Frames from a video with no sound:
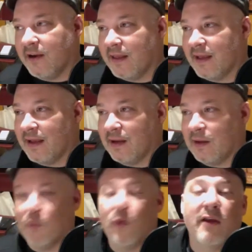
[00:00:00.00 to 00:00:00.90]
and then
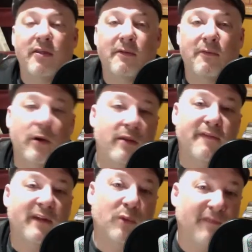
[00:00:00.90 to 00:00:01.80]
where the
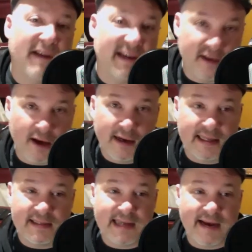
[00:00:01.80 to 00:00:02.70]
film will find an
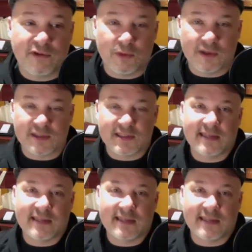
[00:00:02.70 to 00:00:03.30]
audience afterwards.